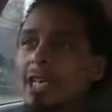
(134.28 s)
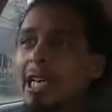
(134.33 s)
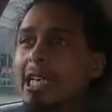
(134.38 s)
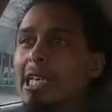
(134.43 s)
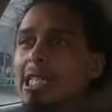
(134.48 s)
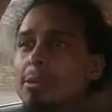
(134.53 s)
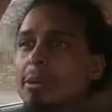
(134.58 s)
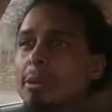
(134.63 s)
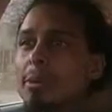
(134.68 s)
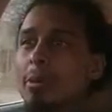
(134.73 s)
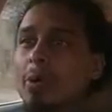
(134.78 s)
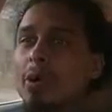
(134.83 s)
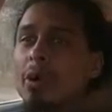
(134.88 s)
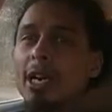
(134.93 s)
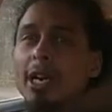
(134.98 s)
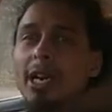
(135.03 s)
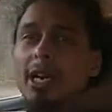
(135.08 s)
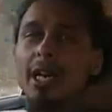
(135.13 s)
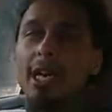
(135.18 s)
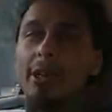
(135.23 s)
it just be more
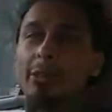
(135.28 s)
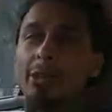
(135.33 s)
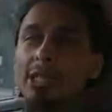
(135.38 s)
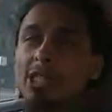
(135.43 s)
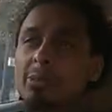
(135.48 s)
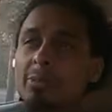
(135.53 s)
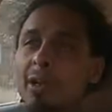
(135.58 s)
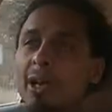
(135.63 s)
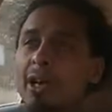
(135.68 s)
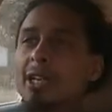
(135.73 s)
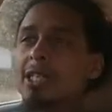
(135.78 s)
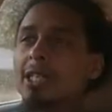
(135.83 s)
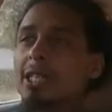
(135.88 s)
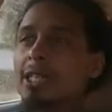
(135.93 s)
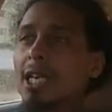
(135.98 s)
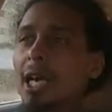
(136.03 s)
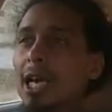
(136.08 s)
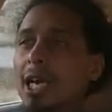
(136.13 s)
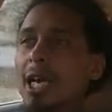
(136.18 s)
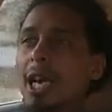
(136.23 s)
of that. Like with the
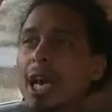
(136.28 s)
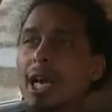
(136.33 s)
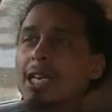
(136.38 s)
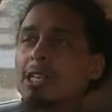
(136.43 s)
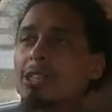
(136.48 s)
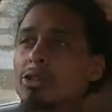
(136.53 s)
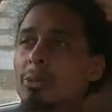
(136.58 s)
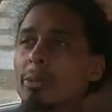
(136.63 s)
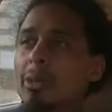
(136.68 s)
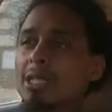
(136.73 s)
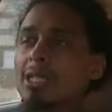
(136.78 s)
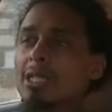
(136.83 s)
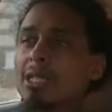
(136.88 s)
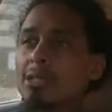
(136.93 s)
splurges, like I ain't too much.